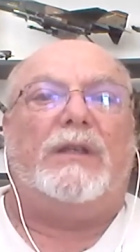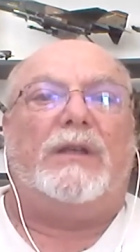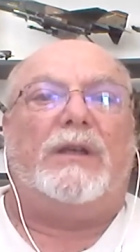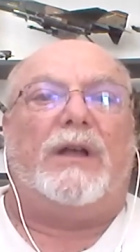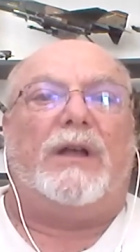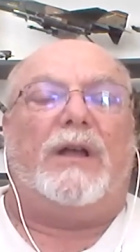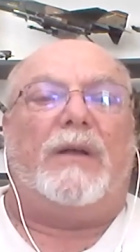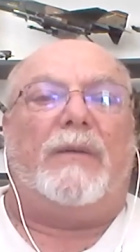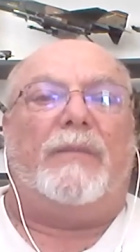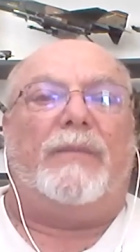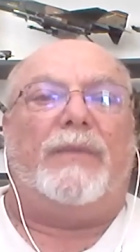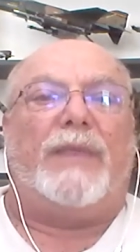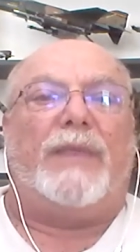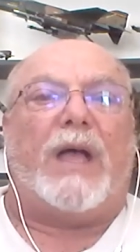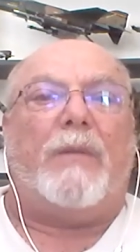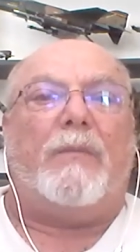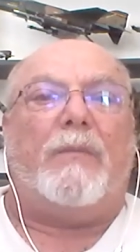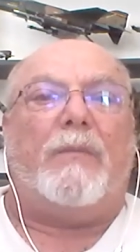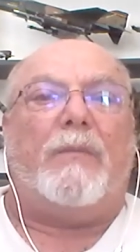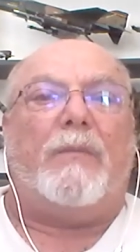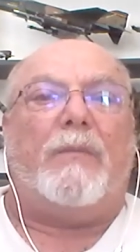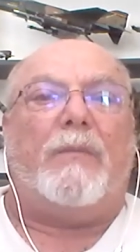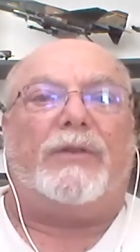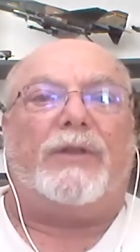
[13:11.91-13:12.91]
that
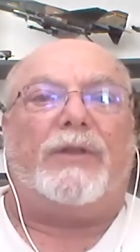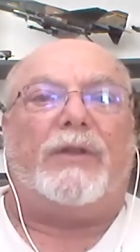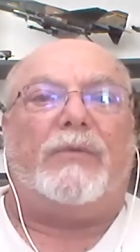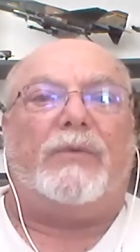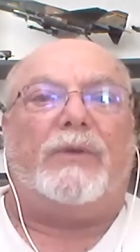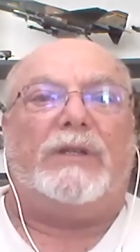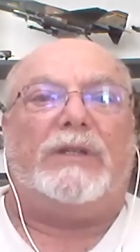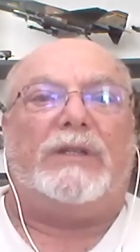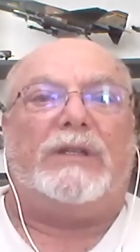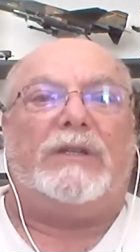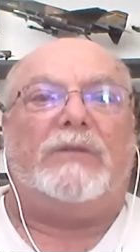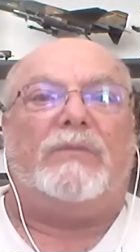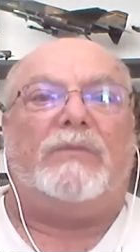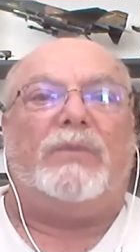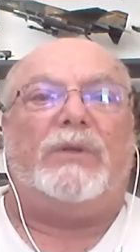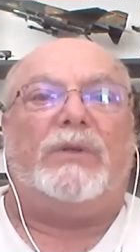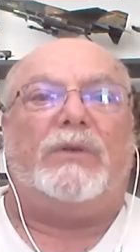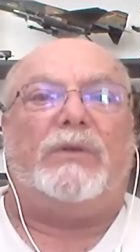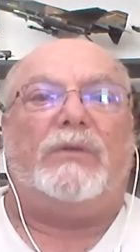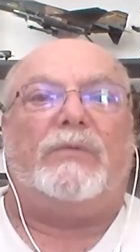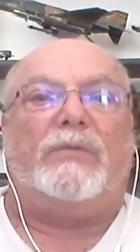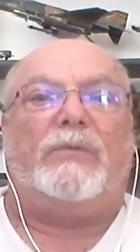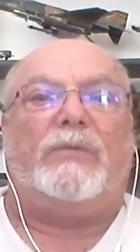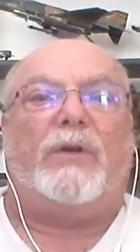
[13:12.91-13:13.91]
model that we did
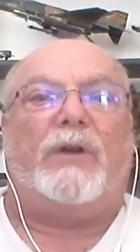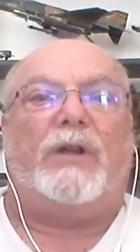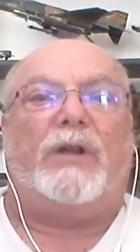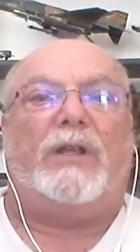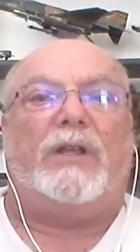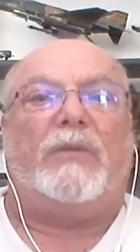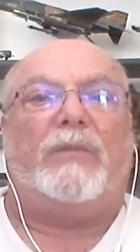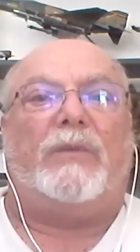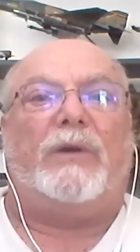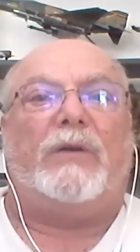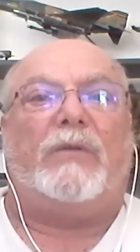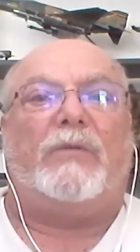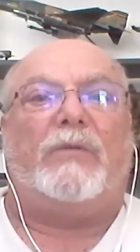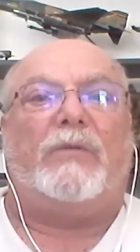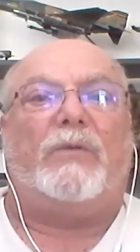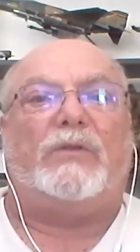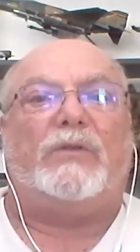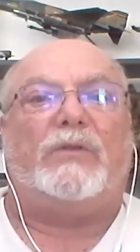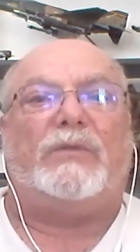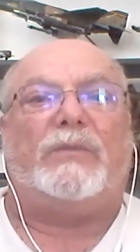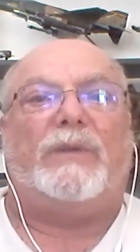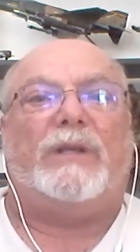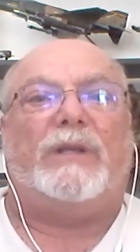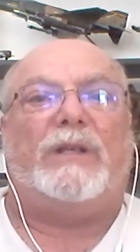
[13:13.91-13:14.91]
build for Hickam Air
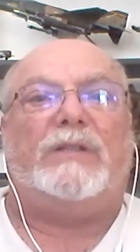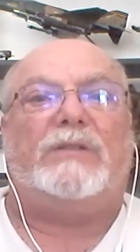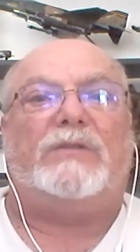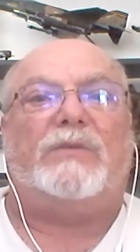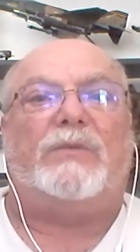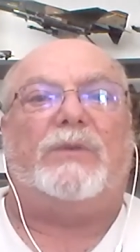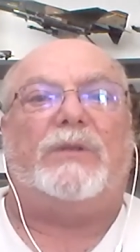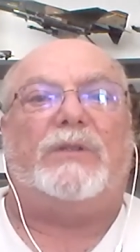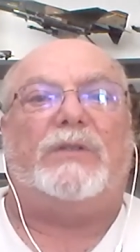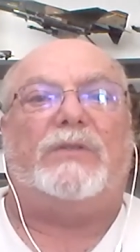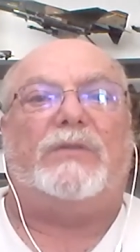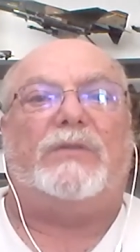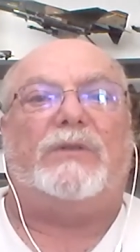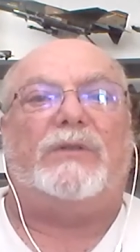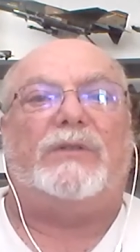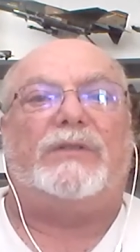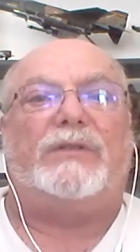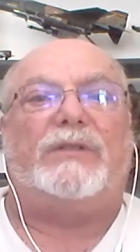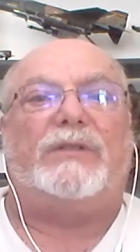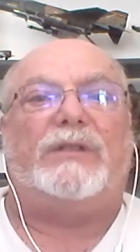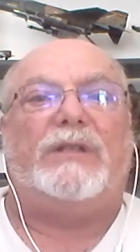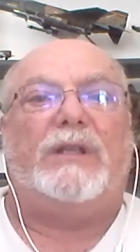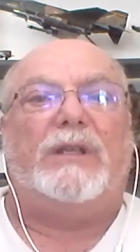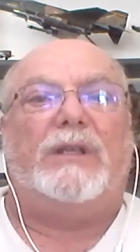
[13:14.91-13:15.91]
Force Base, which
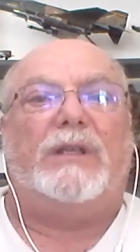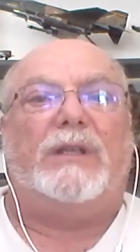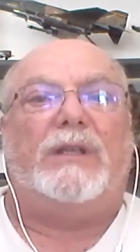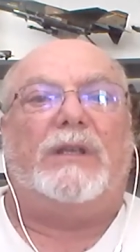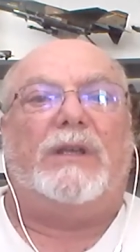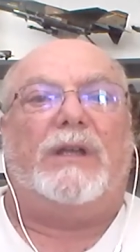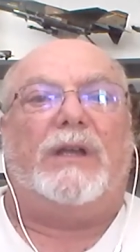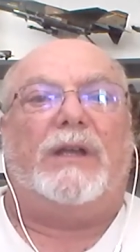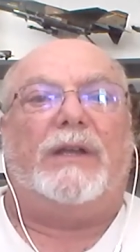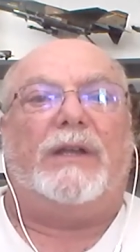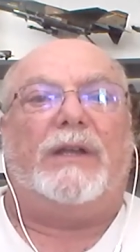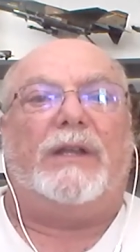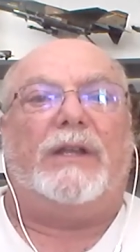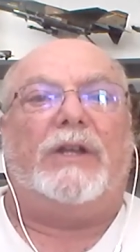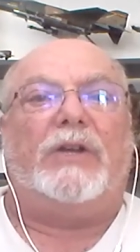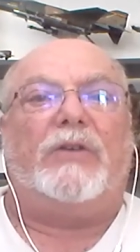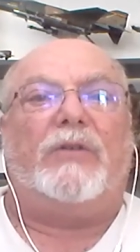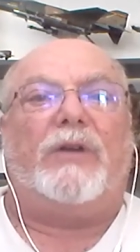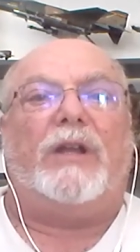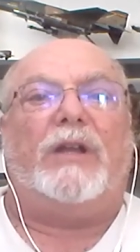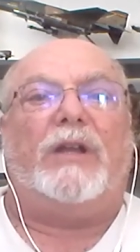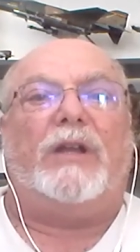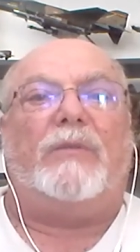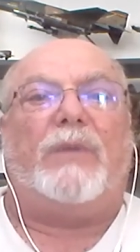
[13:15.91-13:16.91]
was an
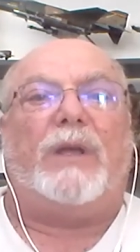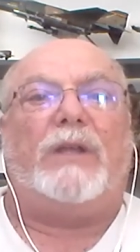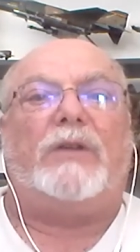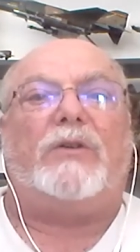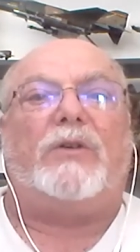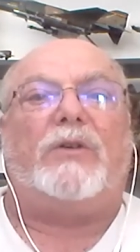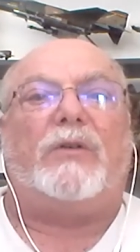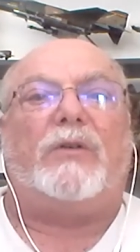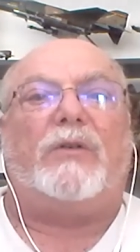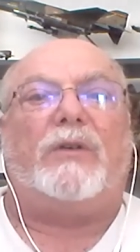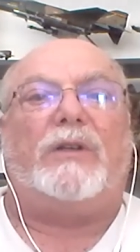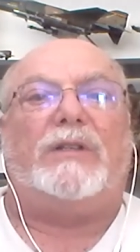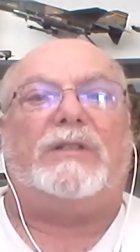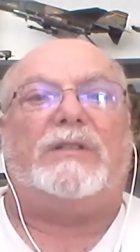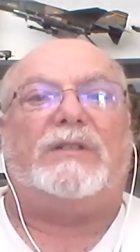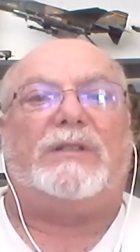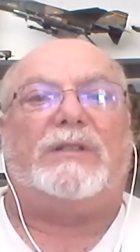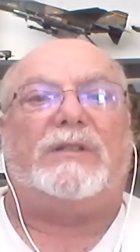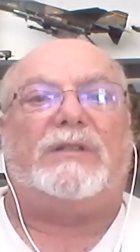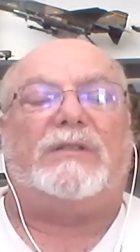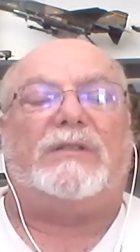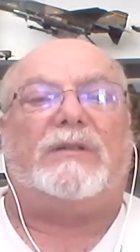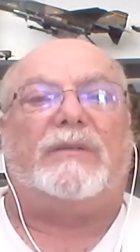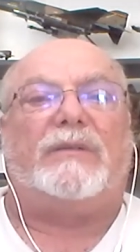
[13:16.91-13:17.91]
integrated microgrid
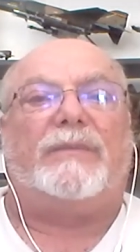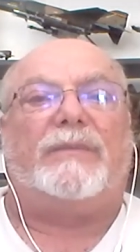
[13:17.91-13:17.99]
system